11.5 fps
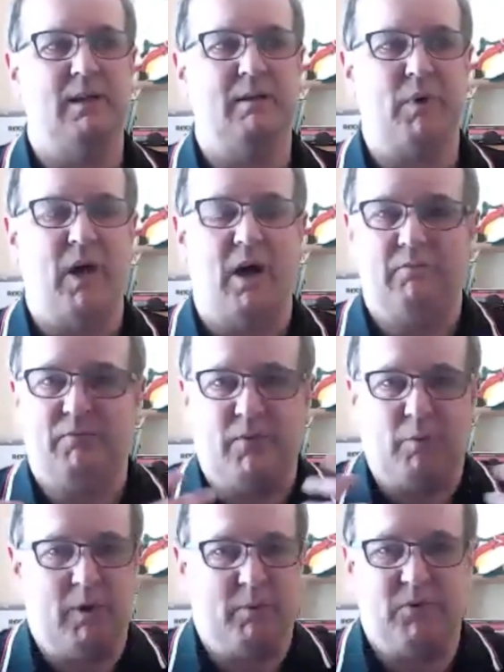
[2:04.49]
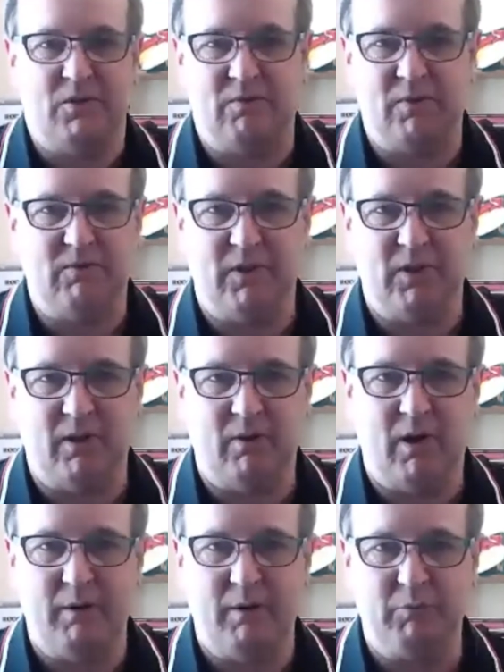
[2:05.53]
But for the purposes of this video,
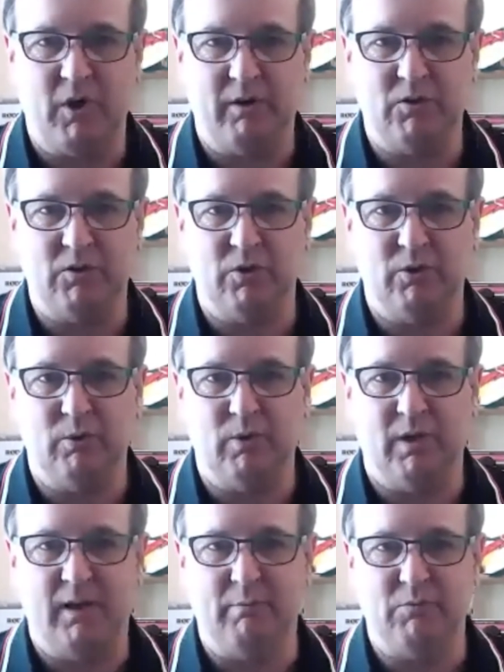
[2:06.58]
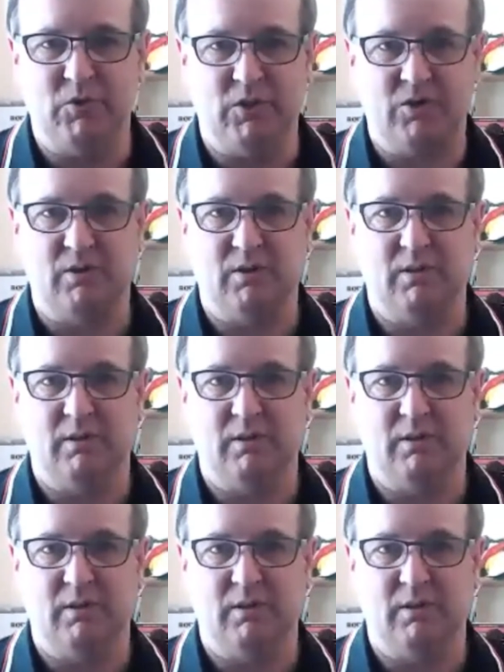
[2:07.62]
I'm going to just